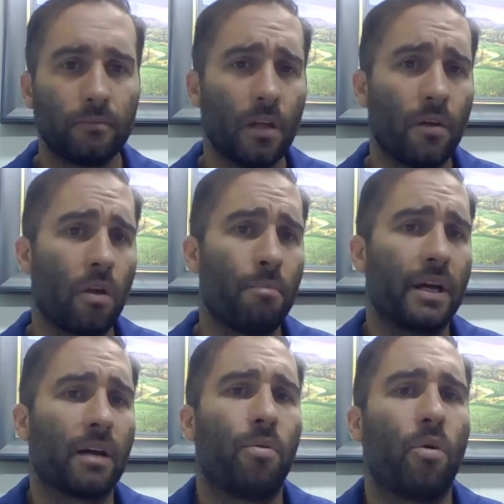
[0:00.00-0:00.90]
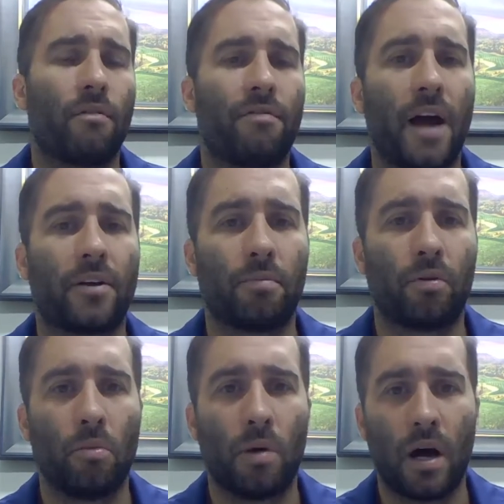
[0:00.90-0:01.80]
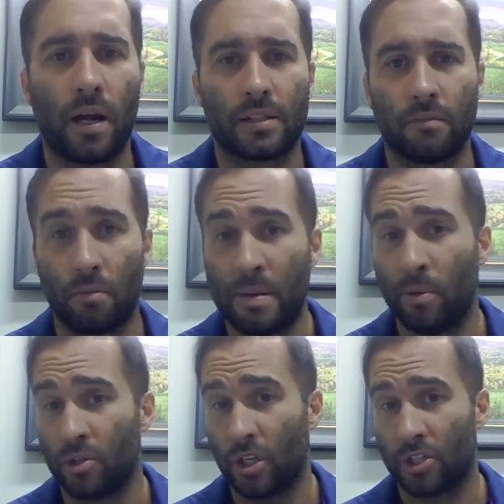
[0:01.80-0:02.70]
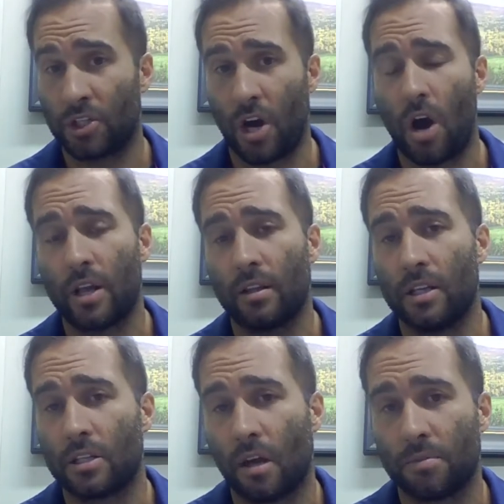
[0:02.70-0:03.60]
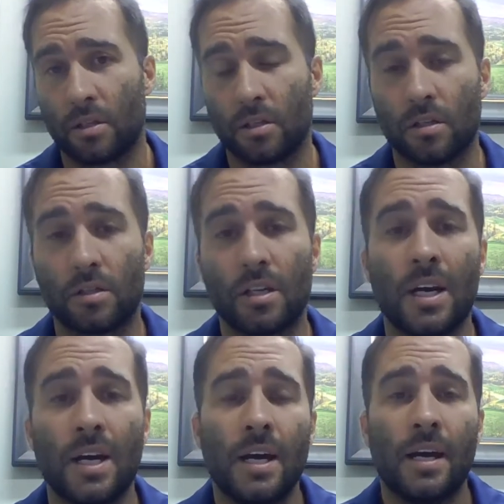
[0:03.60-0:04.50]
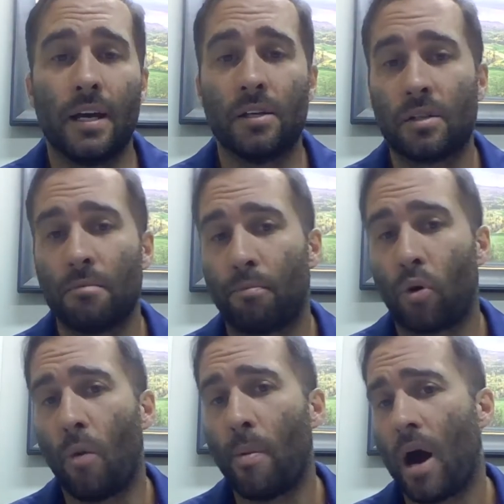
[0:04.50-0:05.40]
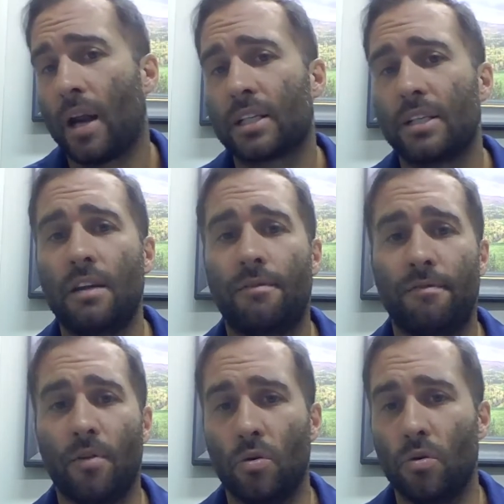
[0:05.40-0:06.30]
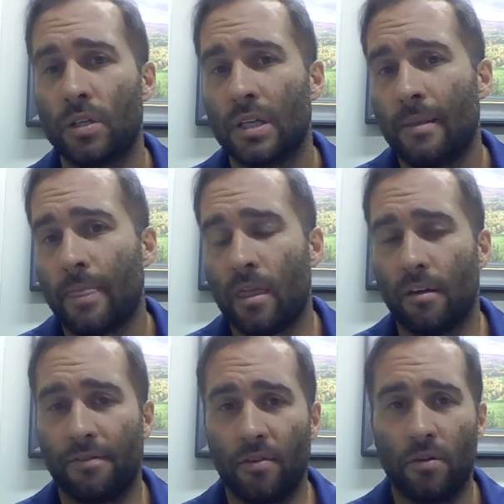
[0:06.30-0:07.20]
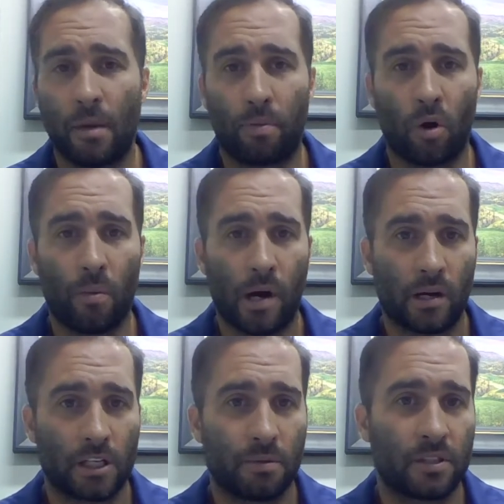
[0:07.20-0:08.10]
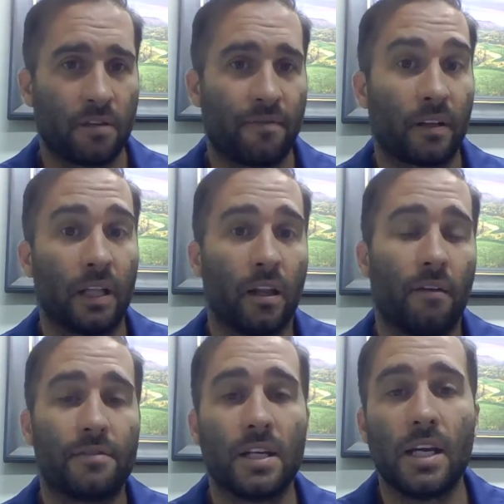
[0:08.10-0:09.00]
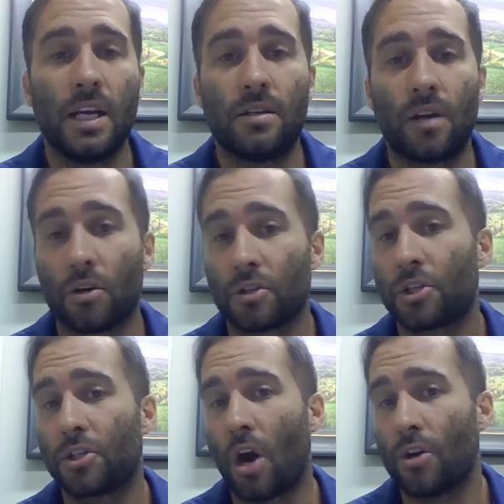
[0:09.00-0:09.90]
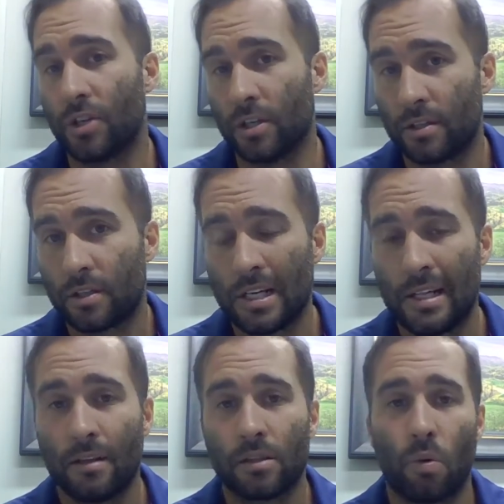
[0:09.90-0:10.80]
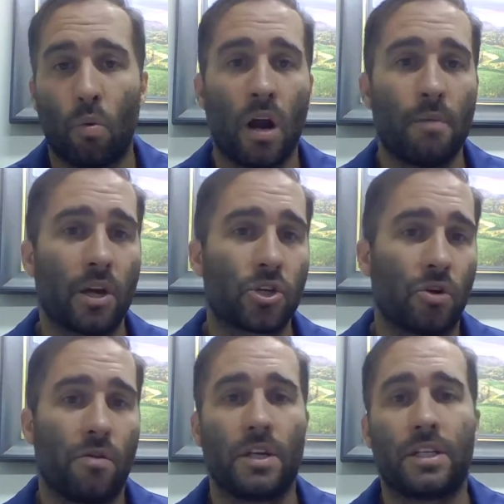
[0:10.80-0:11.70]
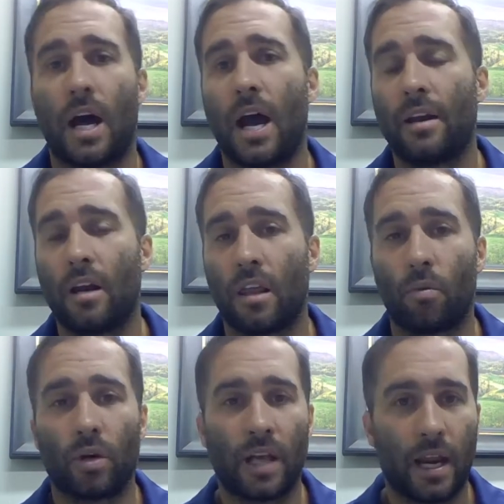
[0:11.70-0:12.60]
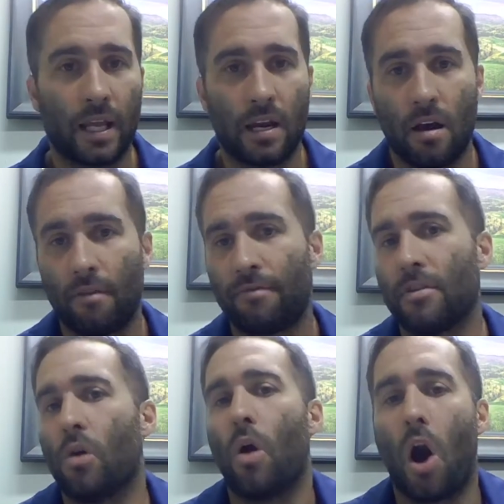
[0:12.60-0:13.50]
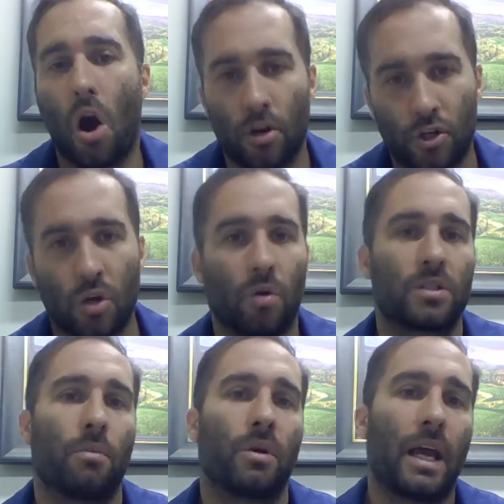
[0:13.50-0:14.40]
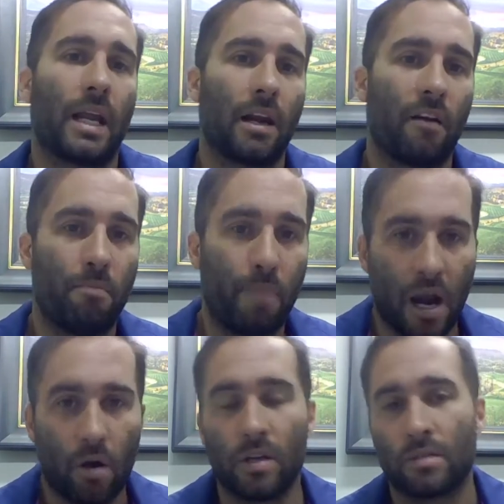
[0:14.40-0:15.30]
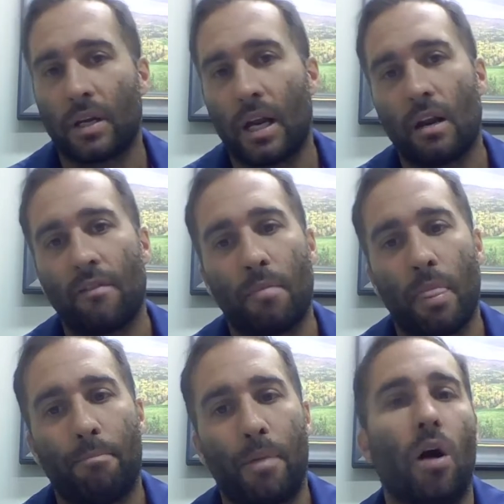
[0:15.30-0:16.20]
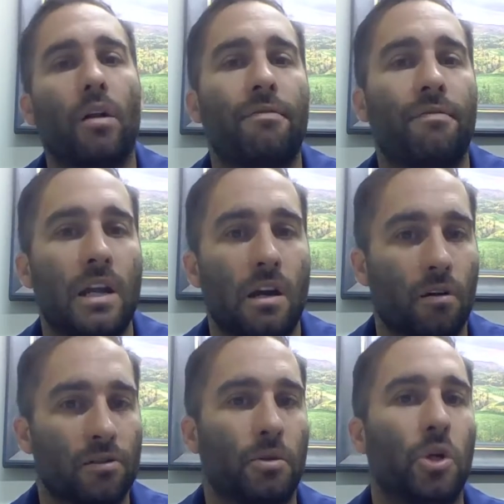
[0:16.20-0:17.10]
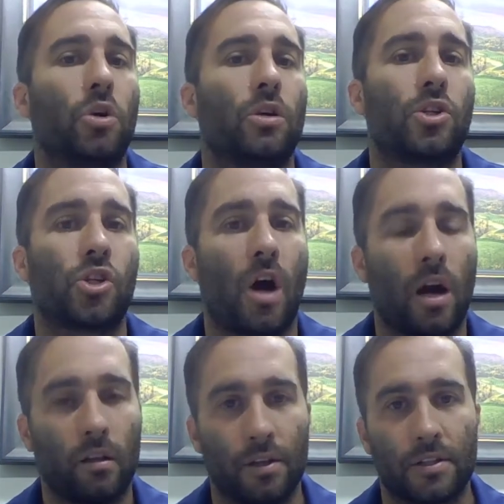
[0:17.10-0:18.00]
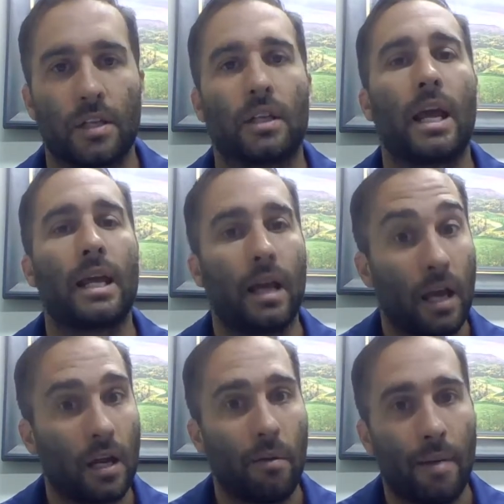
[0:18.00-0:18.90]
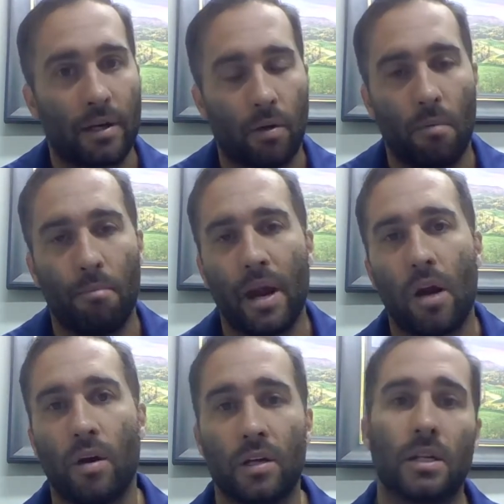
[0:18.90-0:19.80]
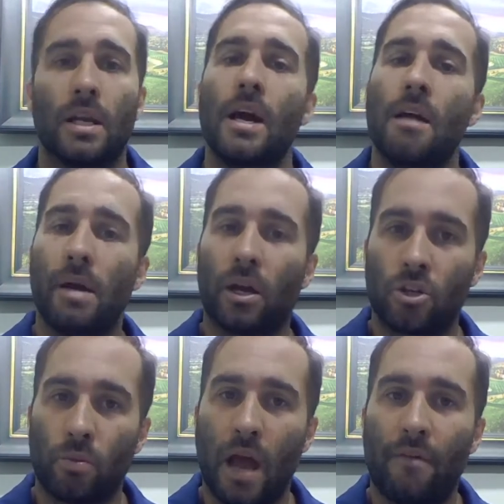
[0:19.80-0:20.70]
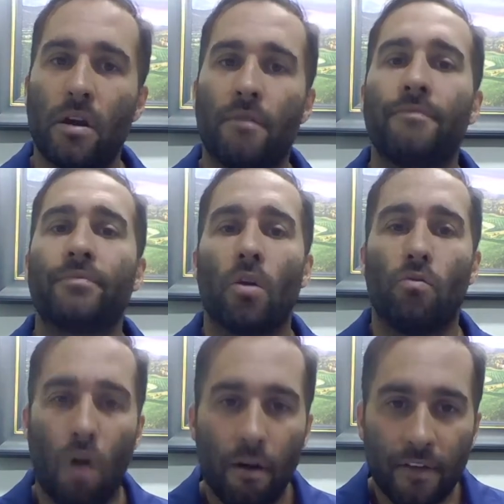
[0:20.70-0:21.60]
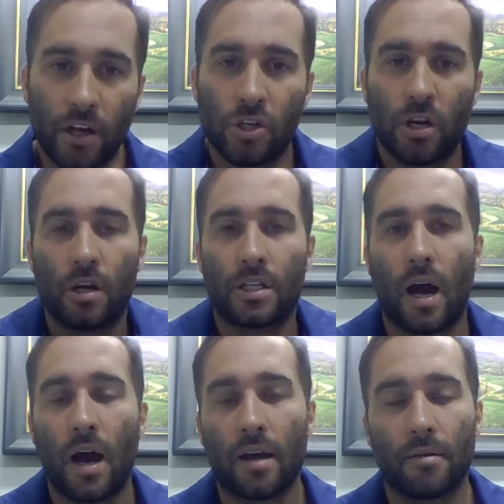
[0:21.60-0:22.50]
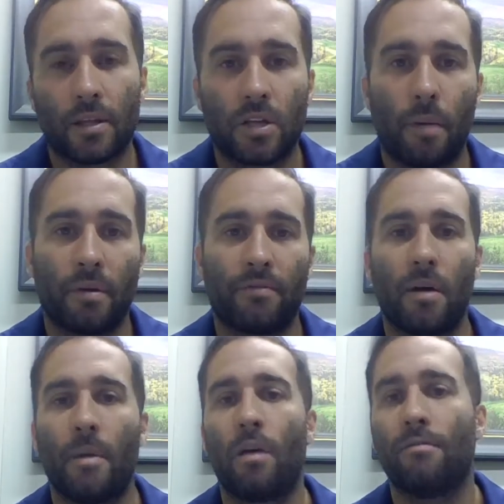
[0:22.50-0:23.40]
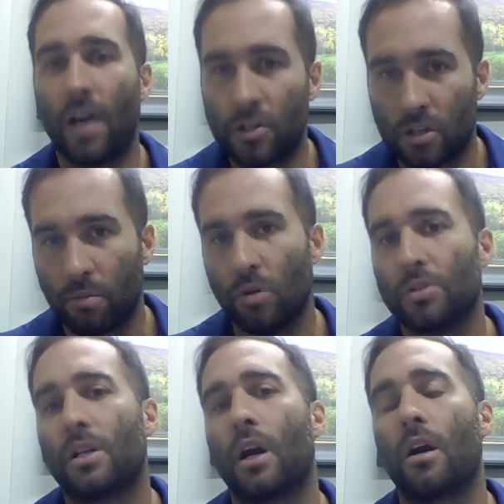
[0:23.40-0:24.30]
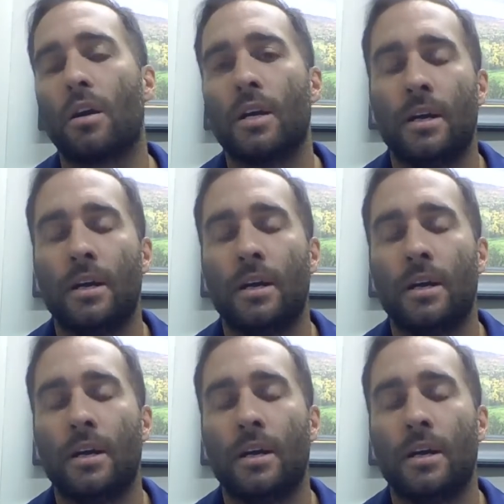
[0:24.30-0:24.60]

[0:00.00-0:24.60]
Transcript: Another big important fact of probiotics with people just starting these substances is probiotics need food. And the food that probiotics specifically love to eat are starches. So we want to make sure in the diet here that we're getting enough, you know, artichokes, and we're getting enough berries, and we're getting enough polyphenols from good chocolates, and getting, again, coming back to our berries, and making sure we have enough roughage in our diet that's coming from our vegetables and our